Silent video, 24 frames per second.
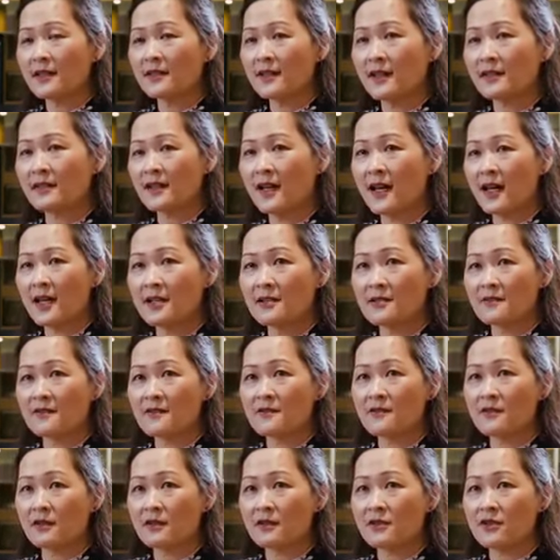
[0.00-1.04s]
and enhance
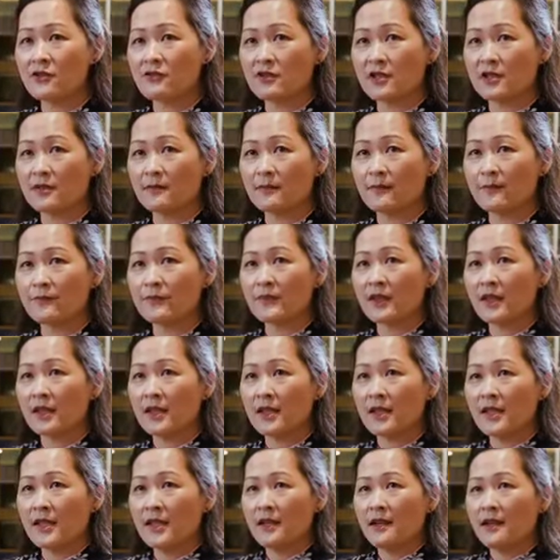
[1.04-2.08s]
surgery.
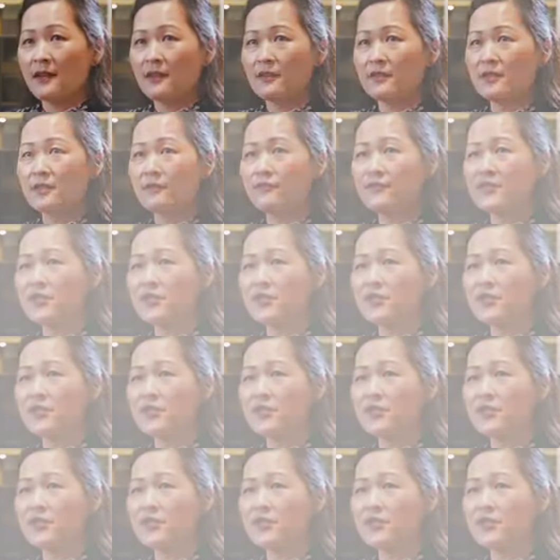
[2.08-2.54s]
The